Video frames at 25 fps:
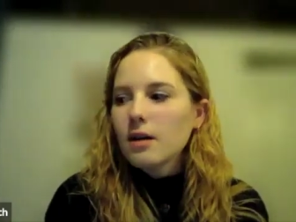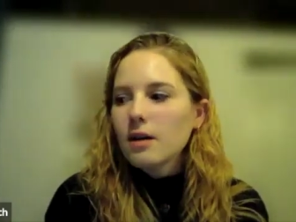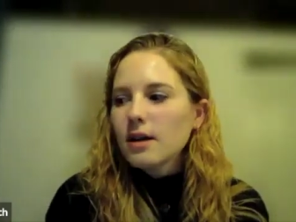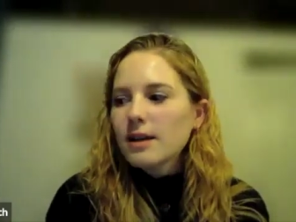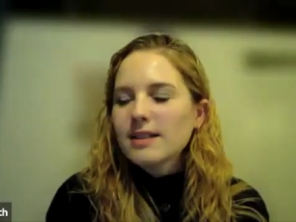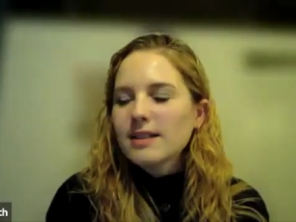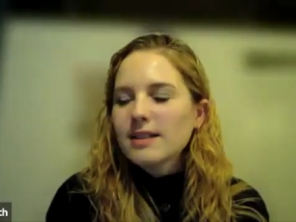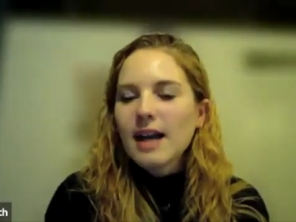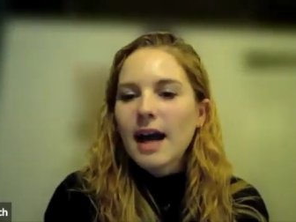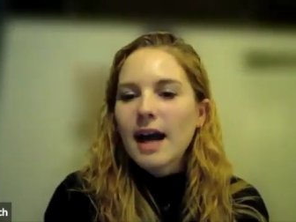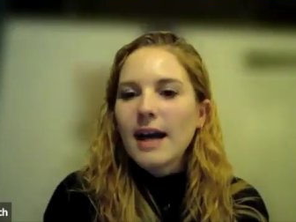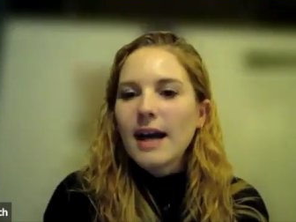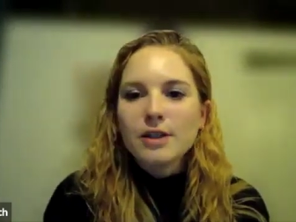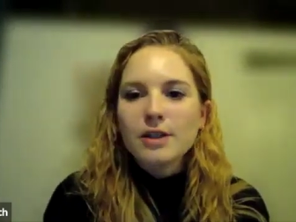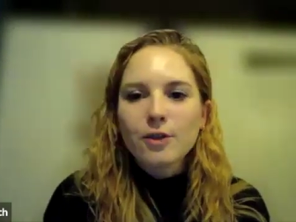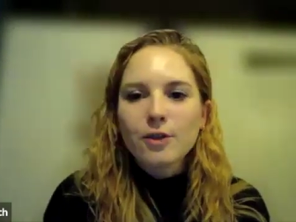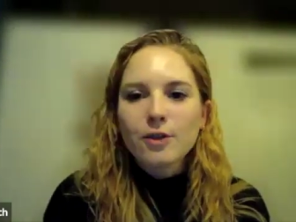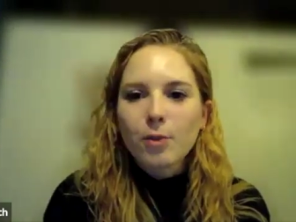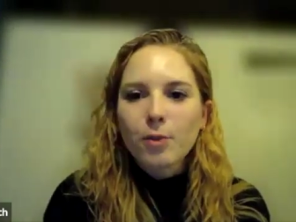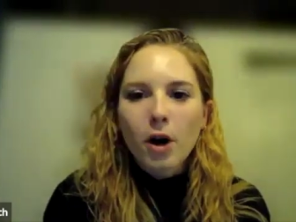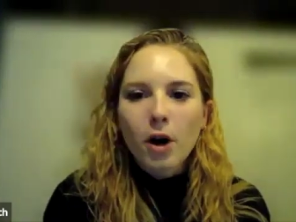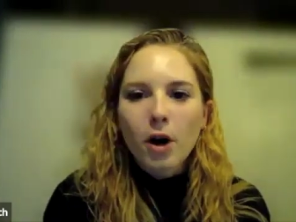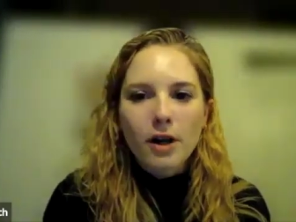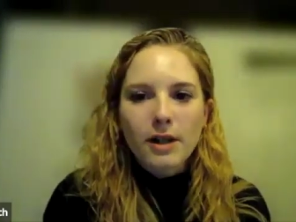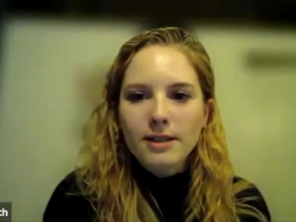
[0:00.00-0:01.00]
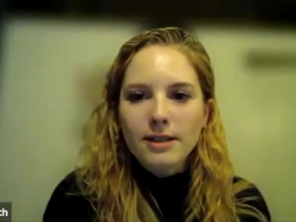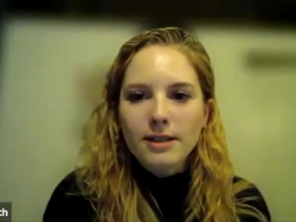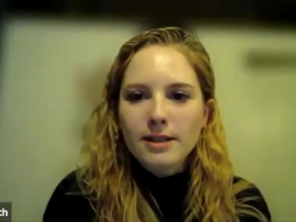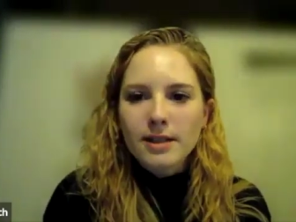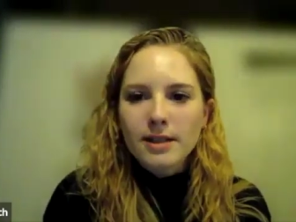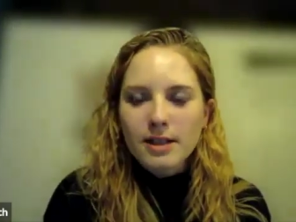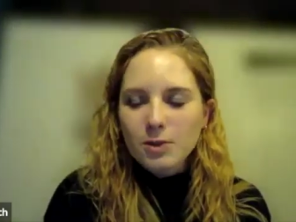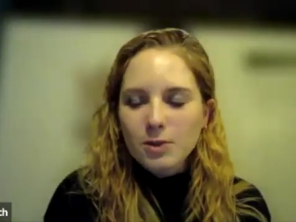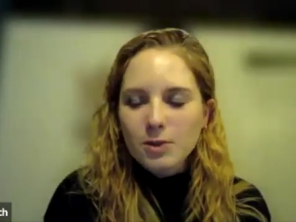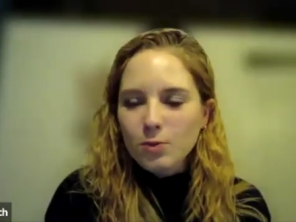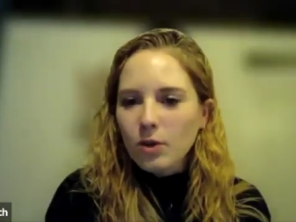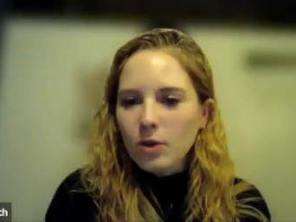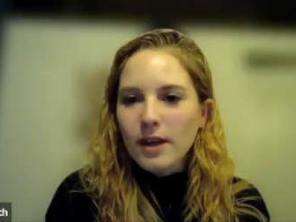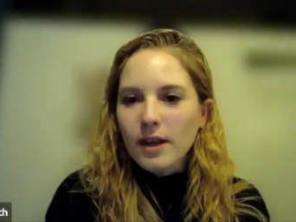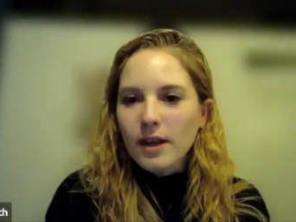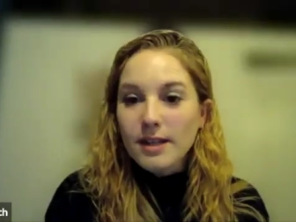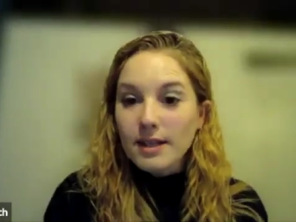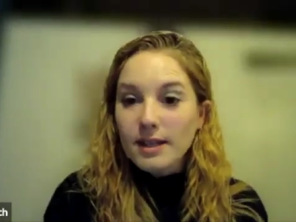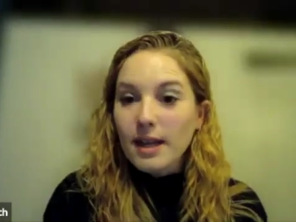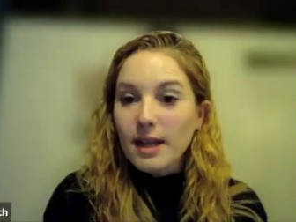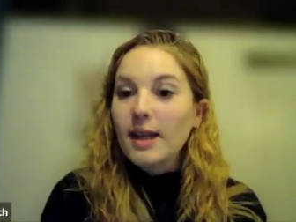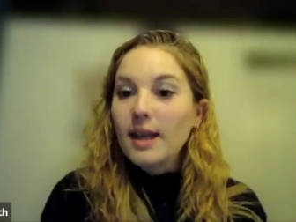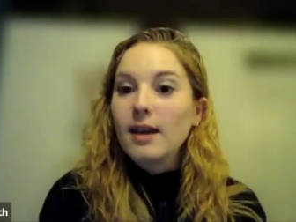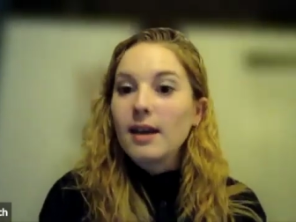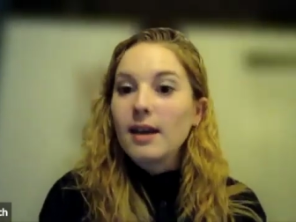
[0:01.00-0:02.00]
signs of Parkinson's, will they
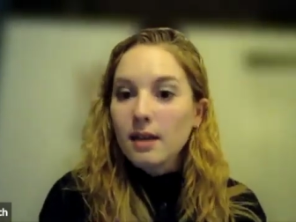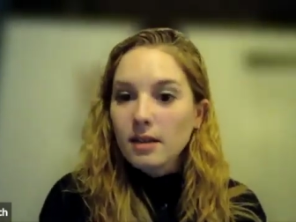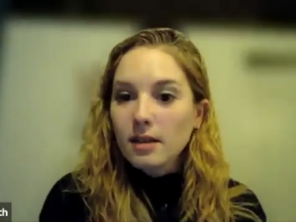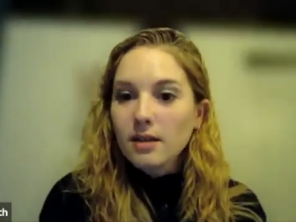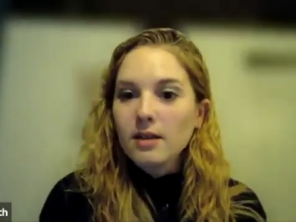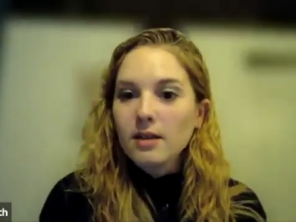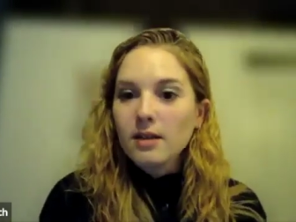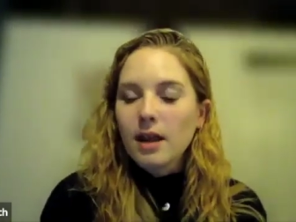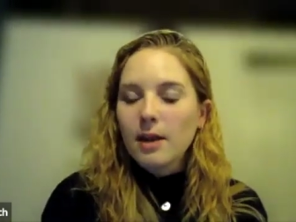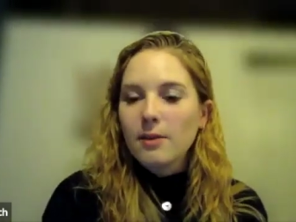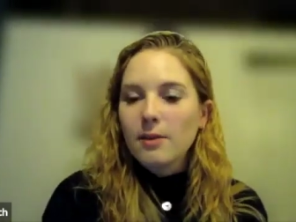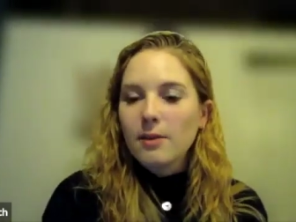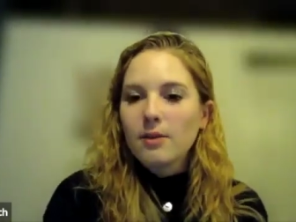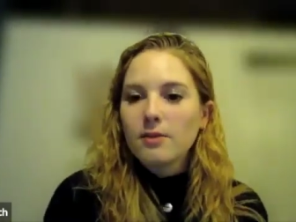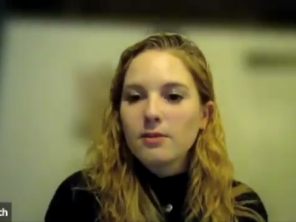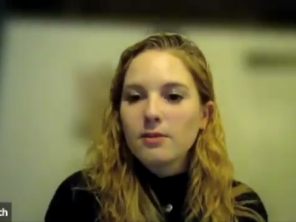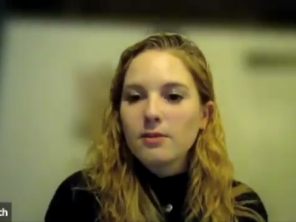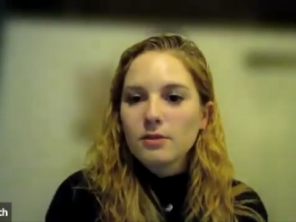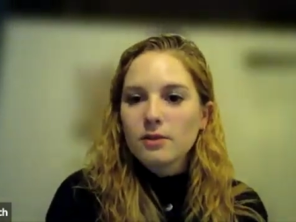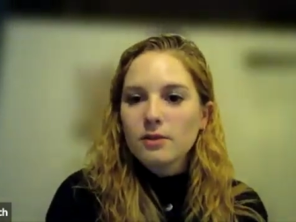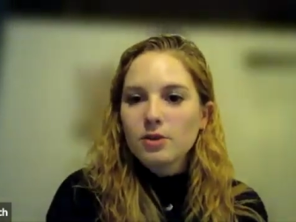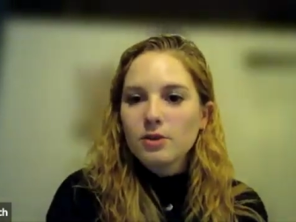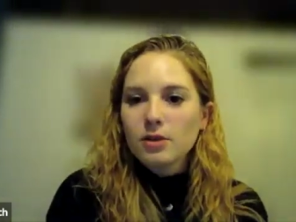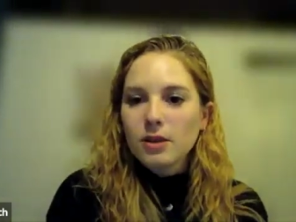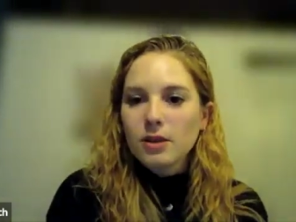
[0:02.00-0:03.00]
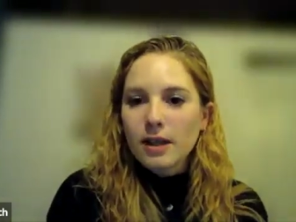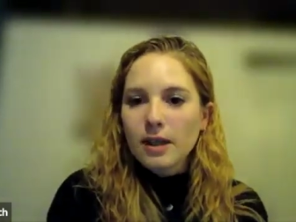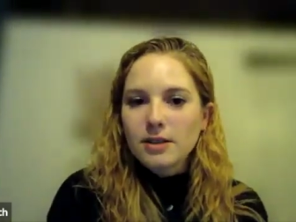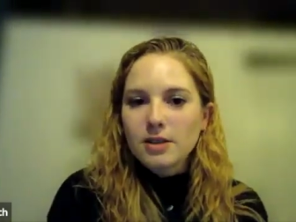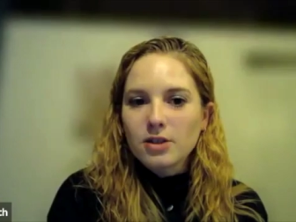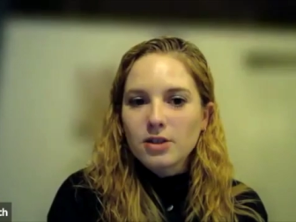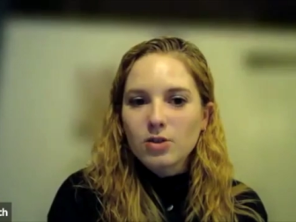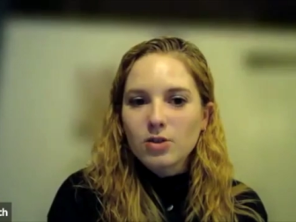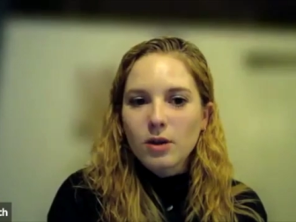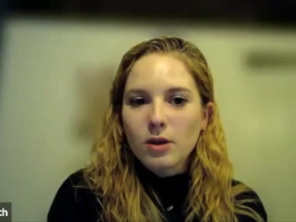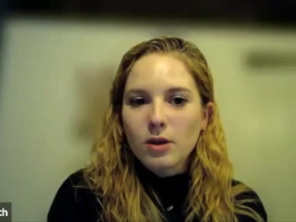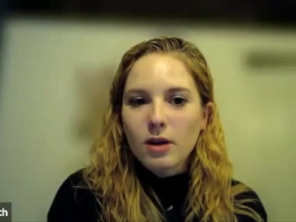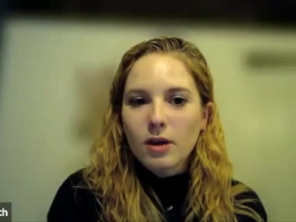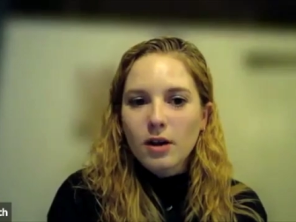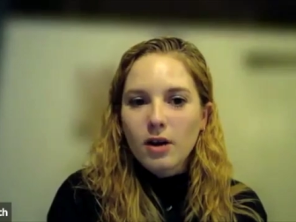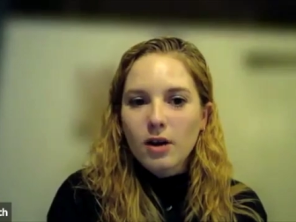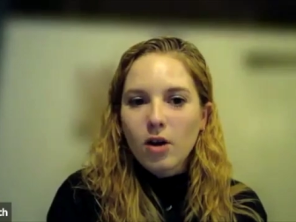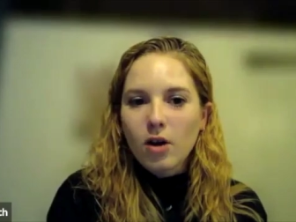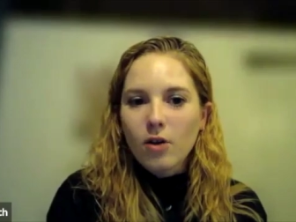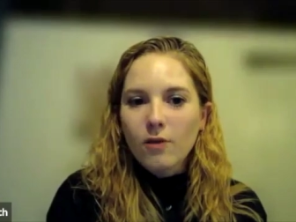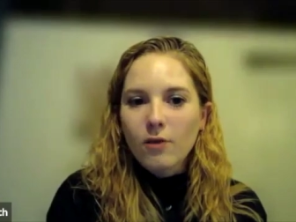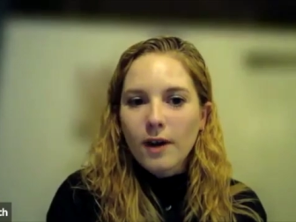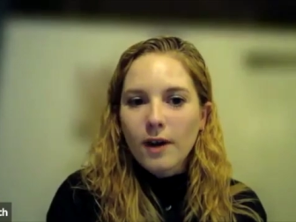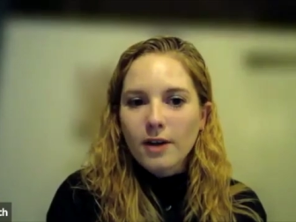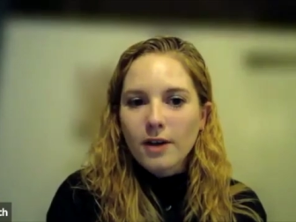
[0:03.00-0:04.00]
say let's do an
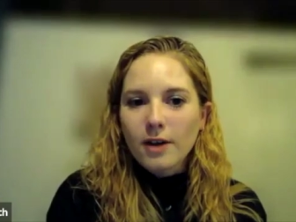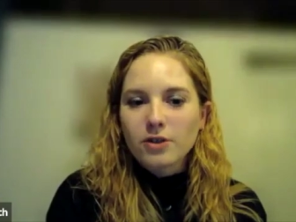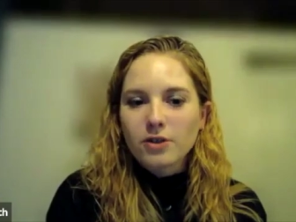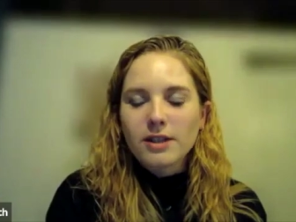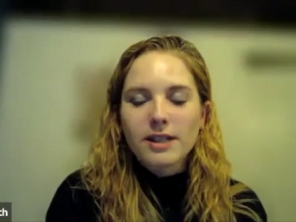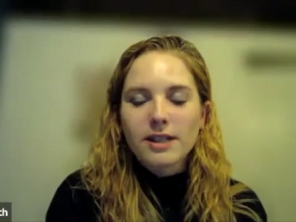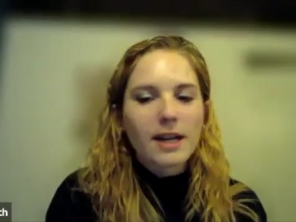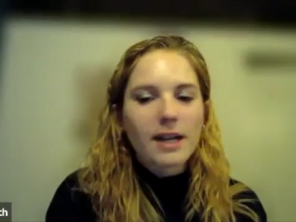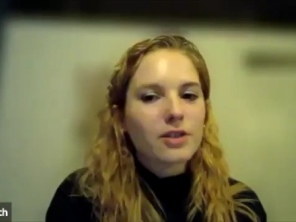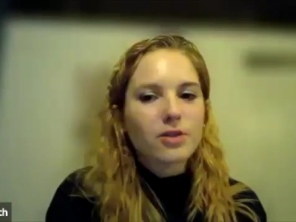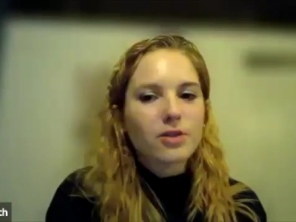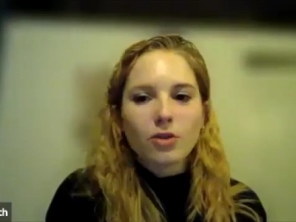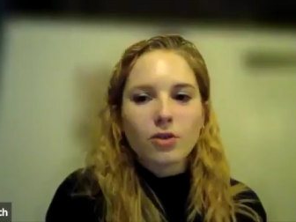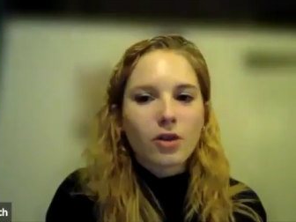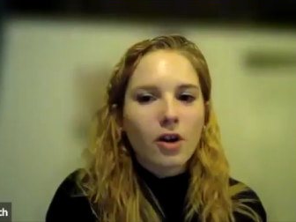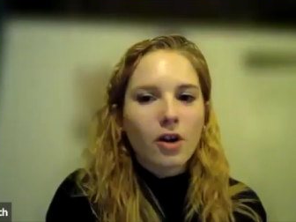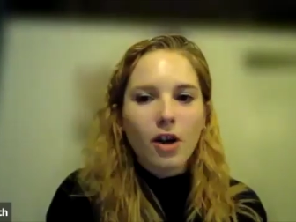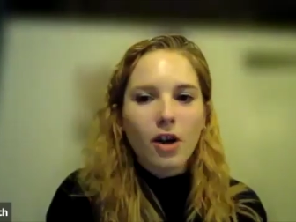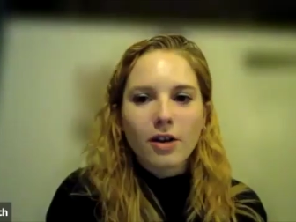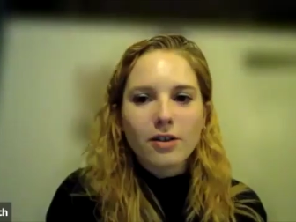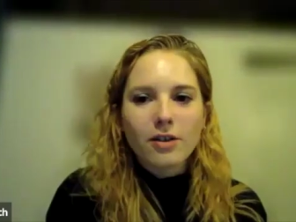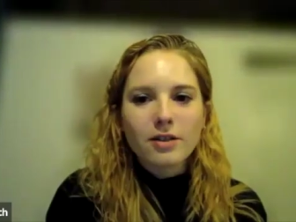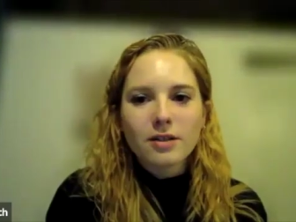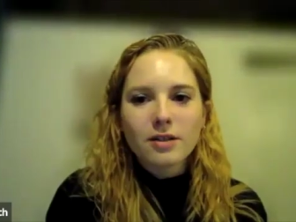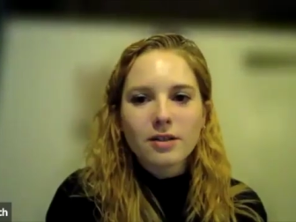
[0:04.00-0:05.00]
olfactory test or not?